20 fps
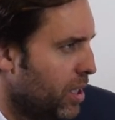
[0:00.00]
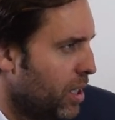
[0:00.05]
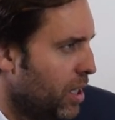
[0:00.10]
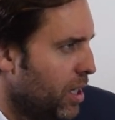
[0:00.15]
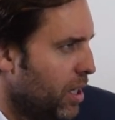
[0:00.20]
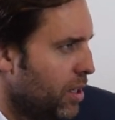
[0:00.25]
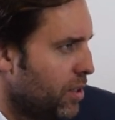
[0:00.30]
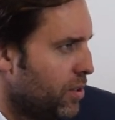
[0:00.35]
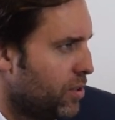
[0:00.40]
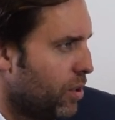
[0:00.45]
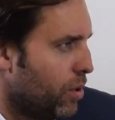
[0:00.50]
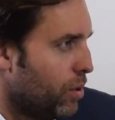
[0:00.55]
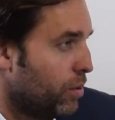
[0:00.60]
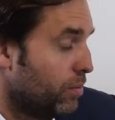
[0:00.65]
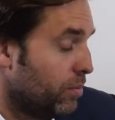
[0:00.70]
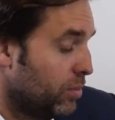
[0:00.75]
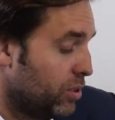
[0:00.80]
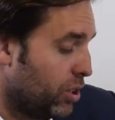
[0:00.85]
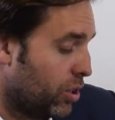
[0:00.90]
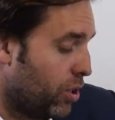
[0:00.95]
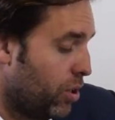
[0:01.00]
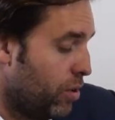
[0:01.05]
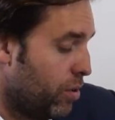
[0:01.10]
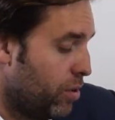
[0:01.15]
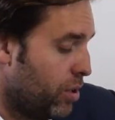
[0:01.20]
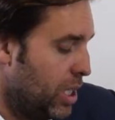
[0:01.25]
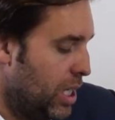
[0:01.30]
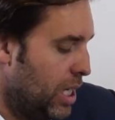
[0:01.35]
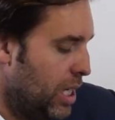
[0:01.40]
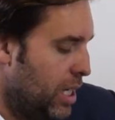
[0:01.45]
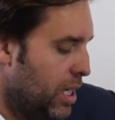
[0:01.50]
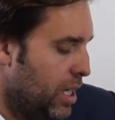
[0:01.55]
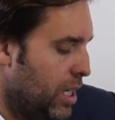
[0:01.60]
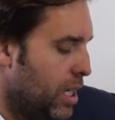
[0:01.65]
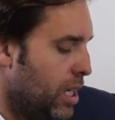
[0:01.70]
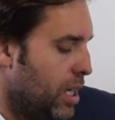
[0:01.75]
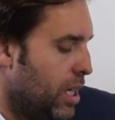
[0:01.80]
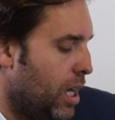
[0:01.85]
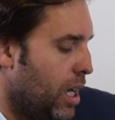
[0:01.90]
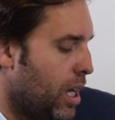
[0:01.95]
Yeah. So security,
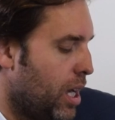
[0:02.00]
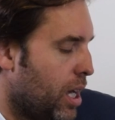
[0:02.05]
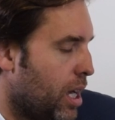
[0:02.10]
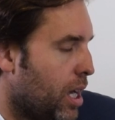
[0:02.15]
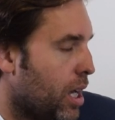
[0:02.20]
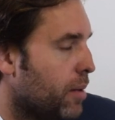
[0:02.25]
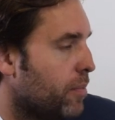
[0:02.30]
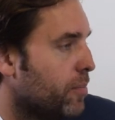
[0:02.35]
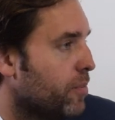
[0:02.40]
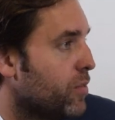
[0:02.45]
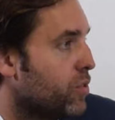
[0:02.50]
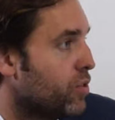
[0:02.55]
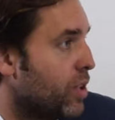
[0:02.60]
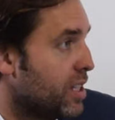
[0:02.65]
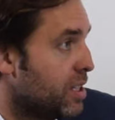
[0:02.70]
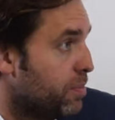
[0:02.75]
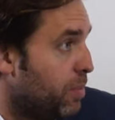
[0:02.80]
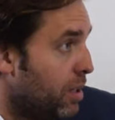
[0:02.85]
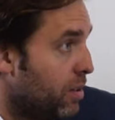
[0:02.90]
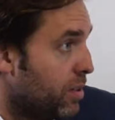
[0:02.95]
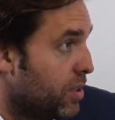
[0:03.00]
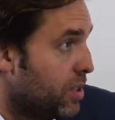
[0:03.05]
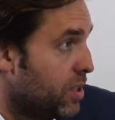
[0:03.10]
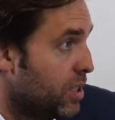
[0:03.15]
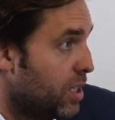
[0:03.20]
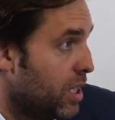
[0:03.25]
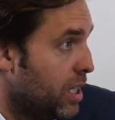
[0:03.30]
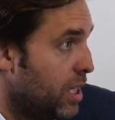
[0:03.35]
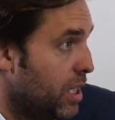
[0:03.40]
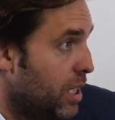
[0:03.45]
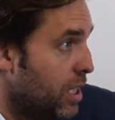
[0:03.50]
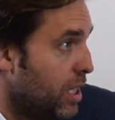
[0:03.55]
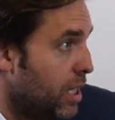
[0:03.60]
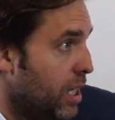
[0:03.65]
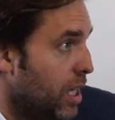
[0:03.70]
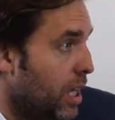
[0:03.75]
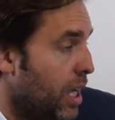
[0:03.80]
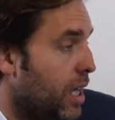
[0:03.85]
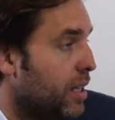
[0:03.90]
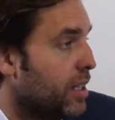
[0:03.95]
um, transparency,
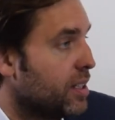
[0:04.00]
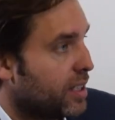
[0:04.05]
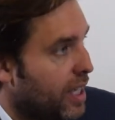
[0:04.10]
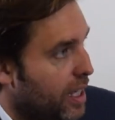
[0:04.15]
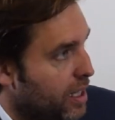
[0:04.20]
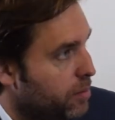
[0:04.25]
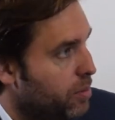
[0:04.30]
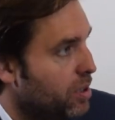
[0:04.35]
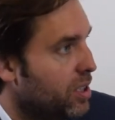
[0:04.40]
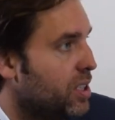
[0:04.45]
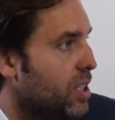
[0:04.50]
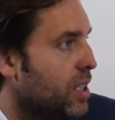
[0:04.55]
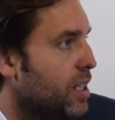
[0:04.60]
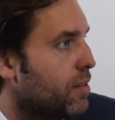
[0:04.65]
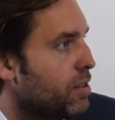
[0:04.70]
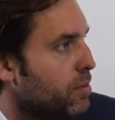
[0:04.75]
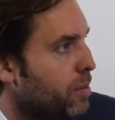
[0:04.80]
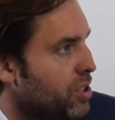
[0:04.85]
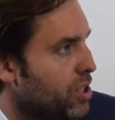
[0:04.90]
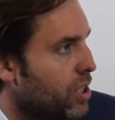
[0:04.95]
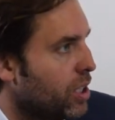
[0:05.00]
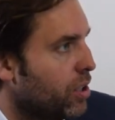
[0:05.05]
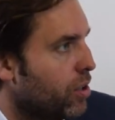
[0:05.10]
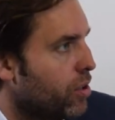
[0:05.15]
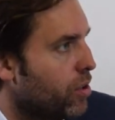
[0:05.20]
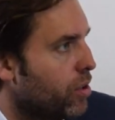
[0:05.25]
and the scalability that I was mentioning